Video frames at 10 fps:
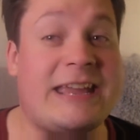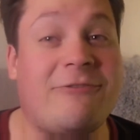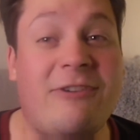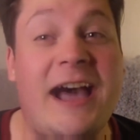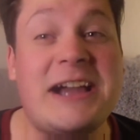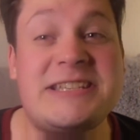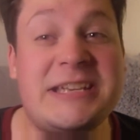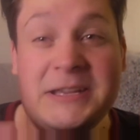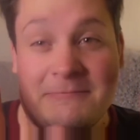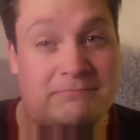In
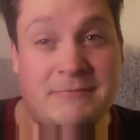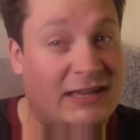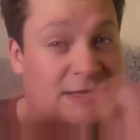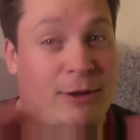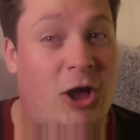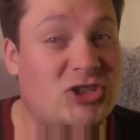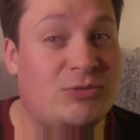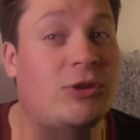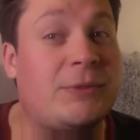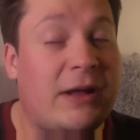fact, it's
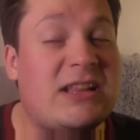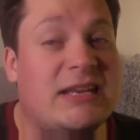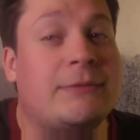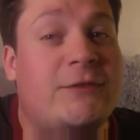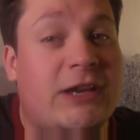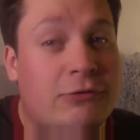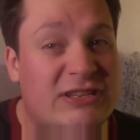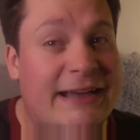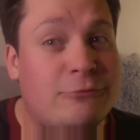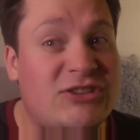possible that by the time this video is
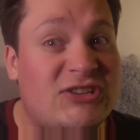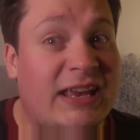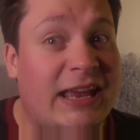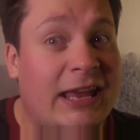out,